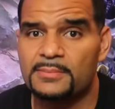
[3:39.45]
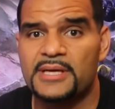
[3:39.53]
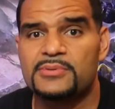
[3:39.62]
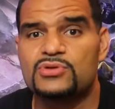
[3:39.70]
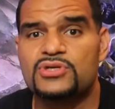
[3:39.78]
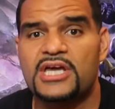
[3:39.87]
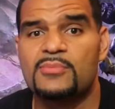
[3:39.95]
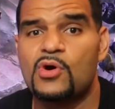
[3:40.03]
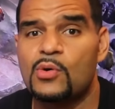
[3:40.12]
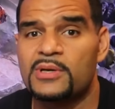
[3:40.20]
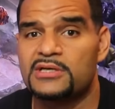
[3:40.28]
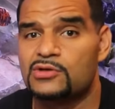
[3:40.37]
Maybe you came
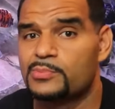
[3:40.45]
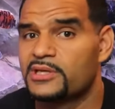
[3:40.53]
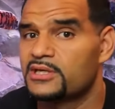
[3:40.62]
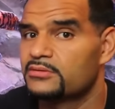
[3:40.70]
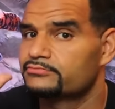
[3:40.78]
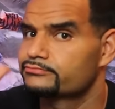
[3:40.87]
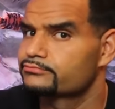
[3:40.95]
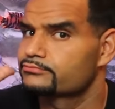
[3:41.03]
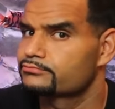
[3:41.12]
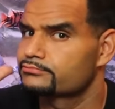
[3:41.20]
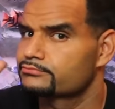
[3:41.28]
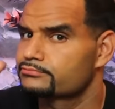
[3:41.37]
home a little bit
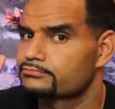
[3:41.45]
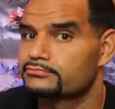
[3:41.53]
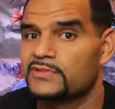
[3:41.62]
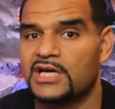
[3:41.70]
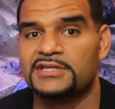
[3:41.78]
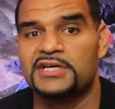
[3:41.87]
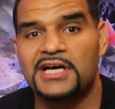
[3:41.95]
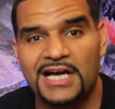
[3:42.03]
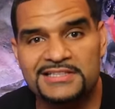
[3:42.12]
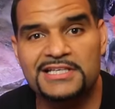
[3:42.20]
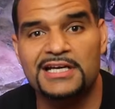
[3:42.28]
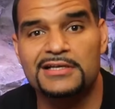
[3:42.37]
and the
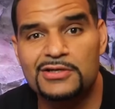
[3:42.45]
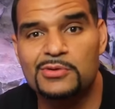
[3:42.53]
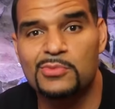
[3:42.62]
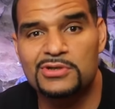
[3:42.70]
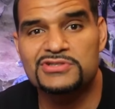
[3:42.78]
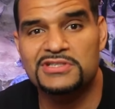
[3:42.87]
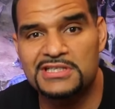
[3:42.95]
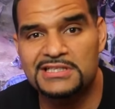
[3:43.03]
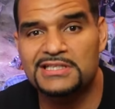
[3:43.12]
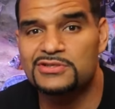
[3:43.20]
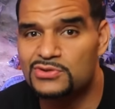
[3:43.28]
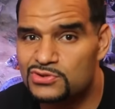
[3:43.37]
guys got a little more to
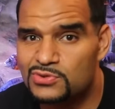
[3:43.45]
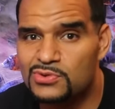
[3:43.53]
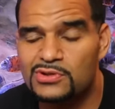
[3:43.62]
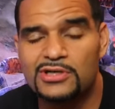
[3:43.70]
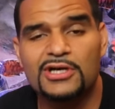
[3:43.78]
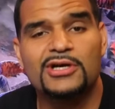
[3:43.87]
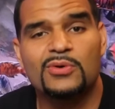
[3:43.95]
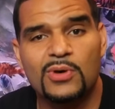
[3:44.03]
eat than usual.